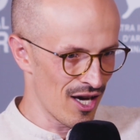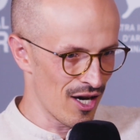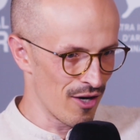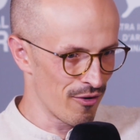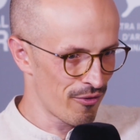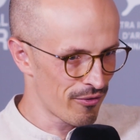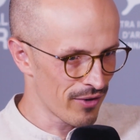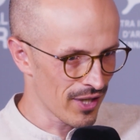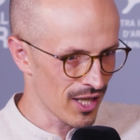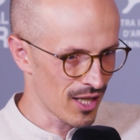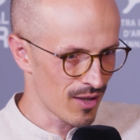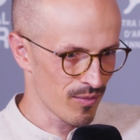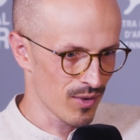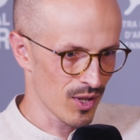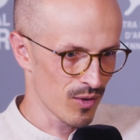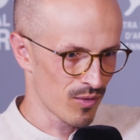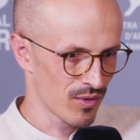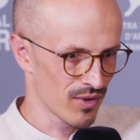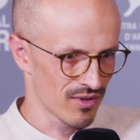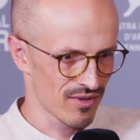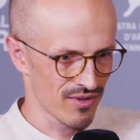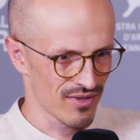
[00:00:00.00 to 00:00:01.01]
a film that
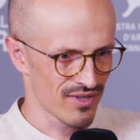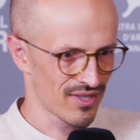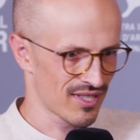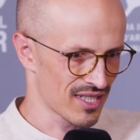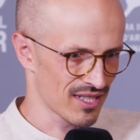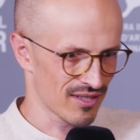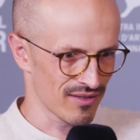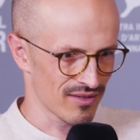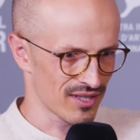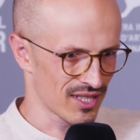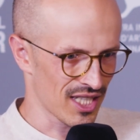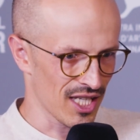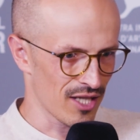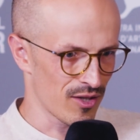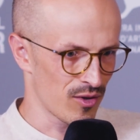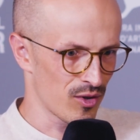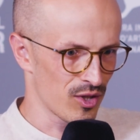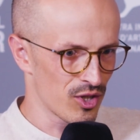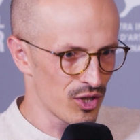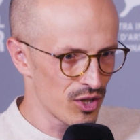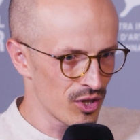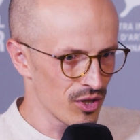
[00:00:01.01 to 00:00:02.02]
was
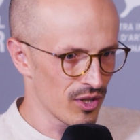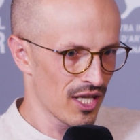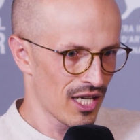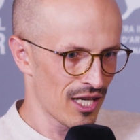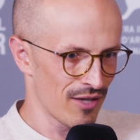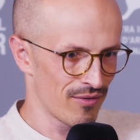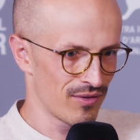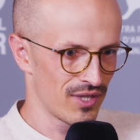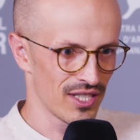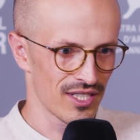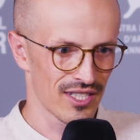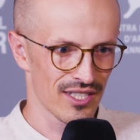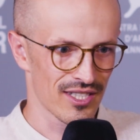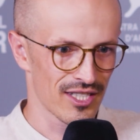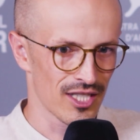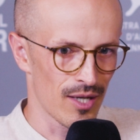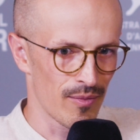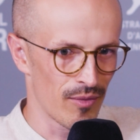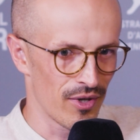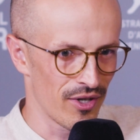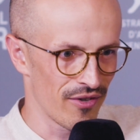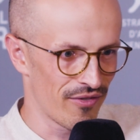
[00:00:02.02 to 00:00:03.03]
that should have this
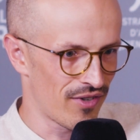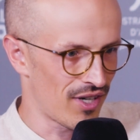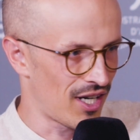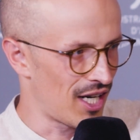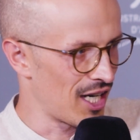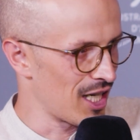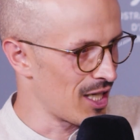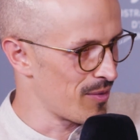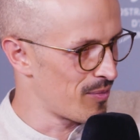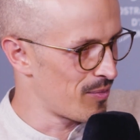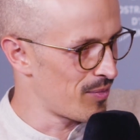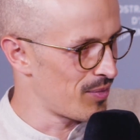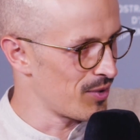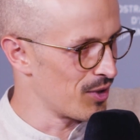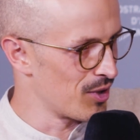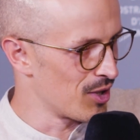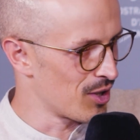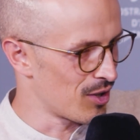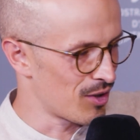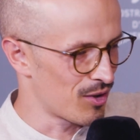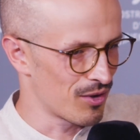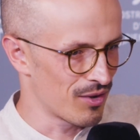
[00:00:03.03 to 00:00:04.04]
summer vibe, you
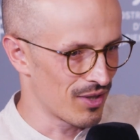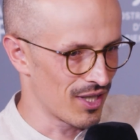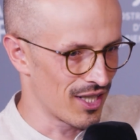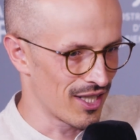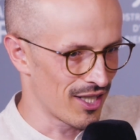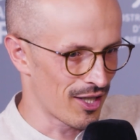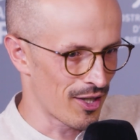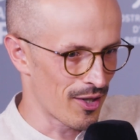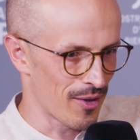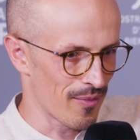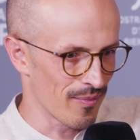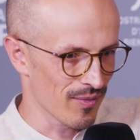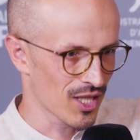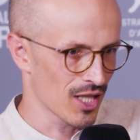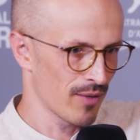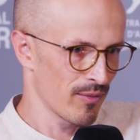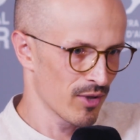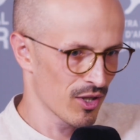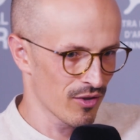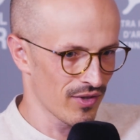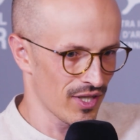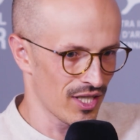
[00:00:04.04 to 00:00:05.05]
know, um,
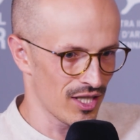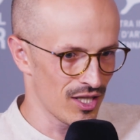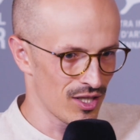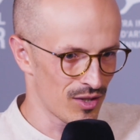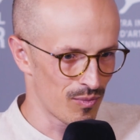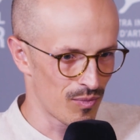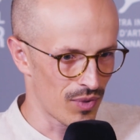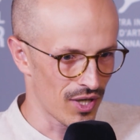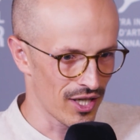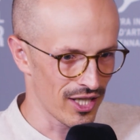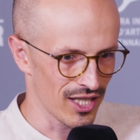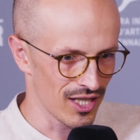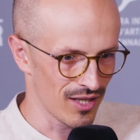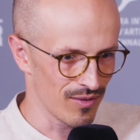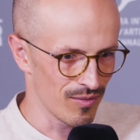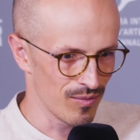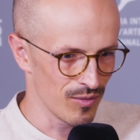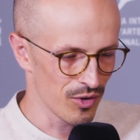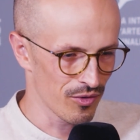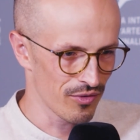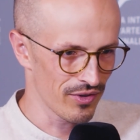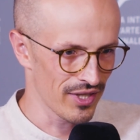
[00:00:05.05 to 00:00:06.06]
coming of age buddy
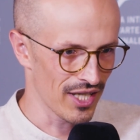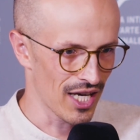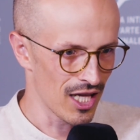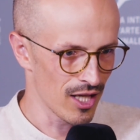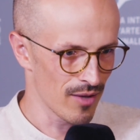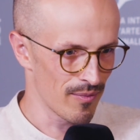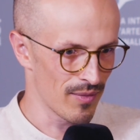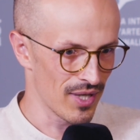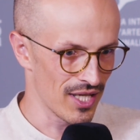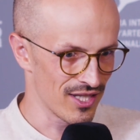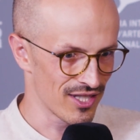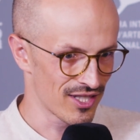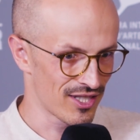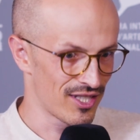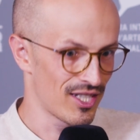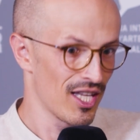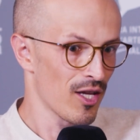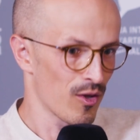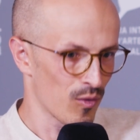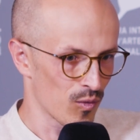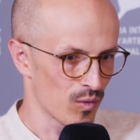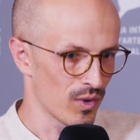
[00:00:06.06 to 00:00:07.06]
movie elements
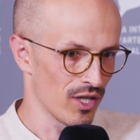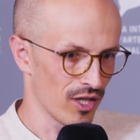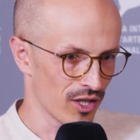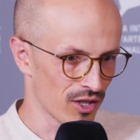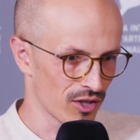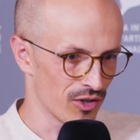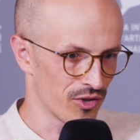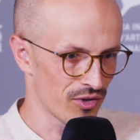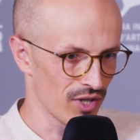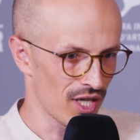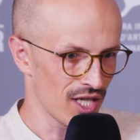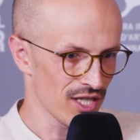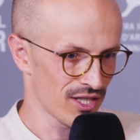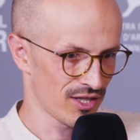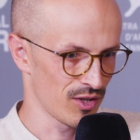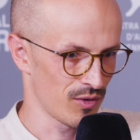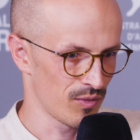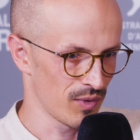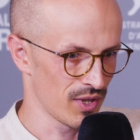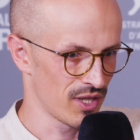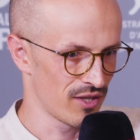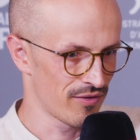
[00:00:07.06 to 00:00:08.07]
that were
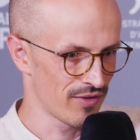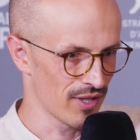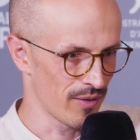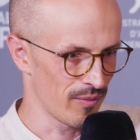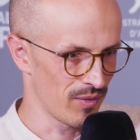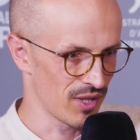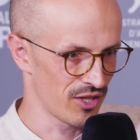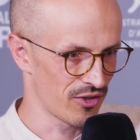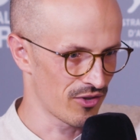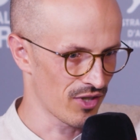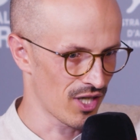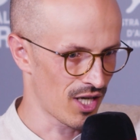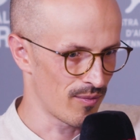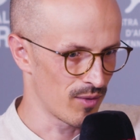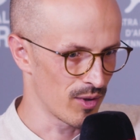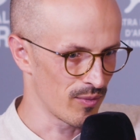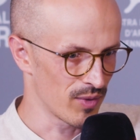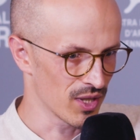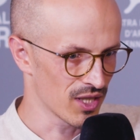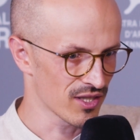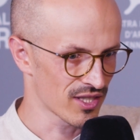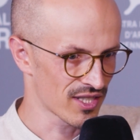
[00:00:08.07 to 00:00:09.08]
contrasted with the family drama
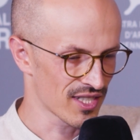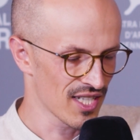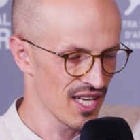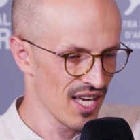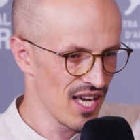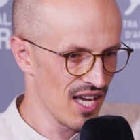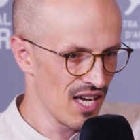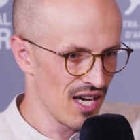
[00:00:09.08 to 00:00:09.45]
because